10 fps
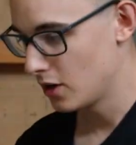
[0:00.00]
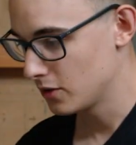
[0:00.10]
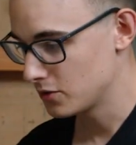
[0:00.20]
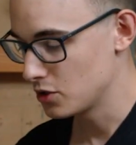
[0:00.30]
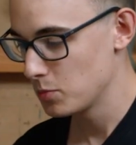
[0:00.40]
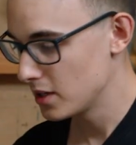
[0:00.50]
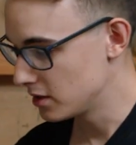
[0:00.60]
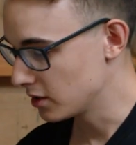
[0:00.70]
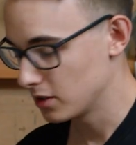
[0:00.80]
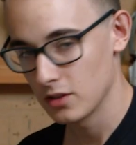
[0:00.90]
After
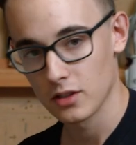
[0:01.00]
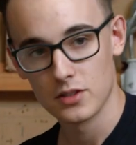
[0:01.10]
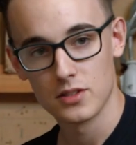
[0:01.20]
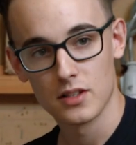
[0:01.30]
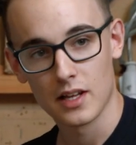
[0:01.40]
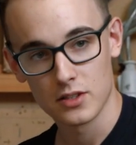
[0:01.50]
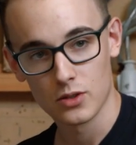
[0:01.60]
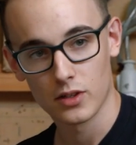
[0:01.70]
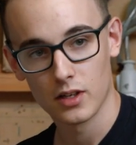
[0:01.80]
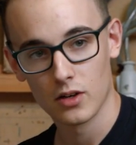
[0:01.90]
splitting the conductors at that socket